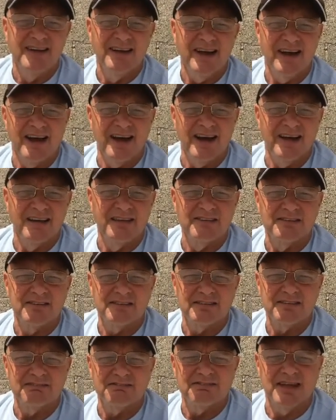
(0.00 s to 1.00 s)
and
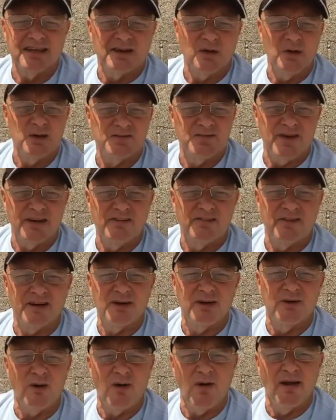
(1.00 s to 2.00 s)
it goes very, very
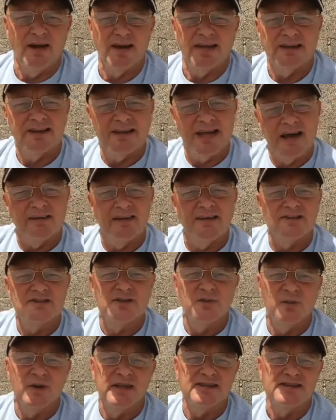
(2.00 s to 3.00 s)
quiet down
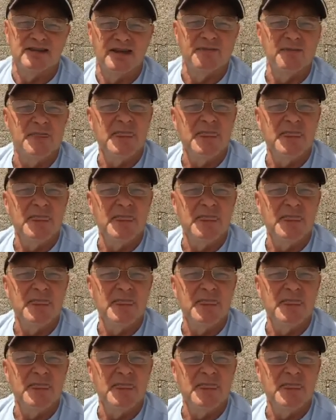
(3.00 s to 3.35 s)
into winter.